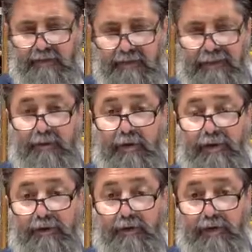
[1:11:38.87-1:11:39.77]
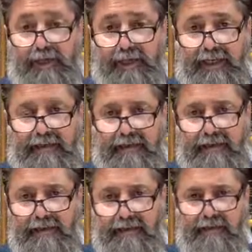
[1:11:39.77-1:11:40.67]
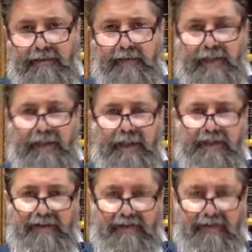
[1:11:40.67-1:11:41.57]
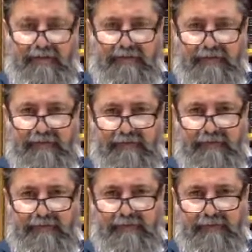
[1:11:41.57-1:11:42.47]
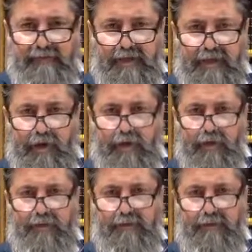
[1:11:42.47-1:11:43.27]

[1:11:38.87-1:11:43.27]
but the way you read it with lamed vav. Lo.